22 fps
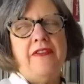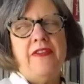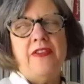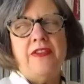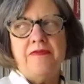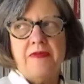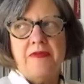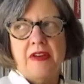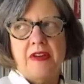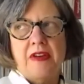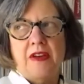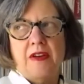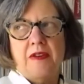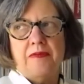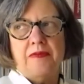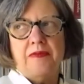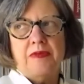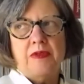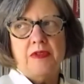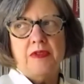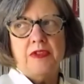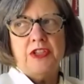have a
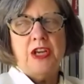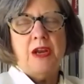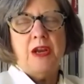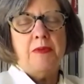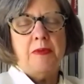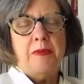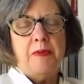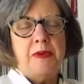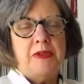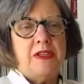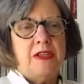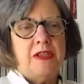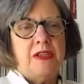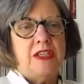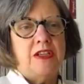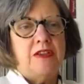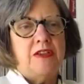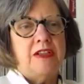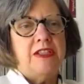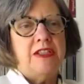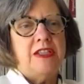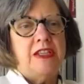chamber music
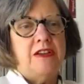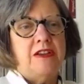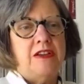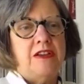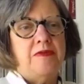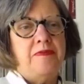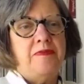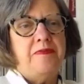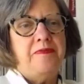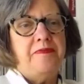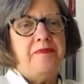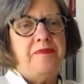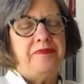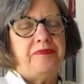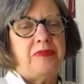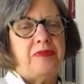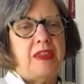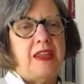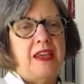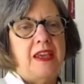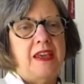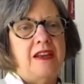series here
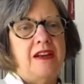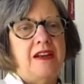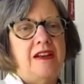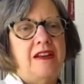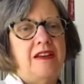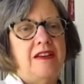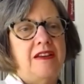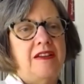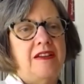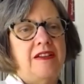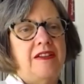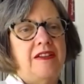in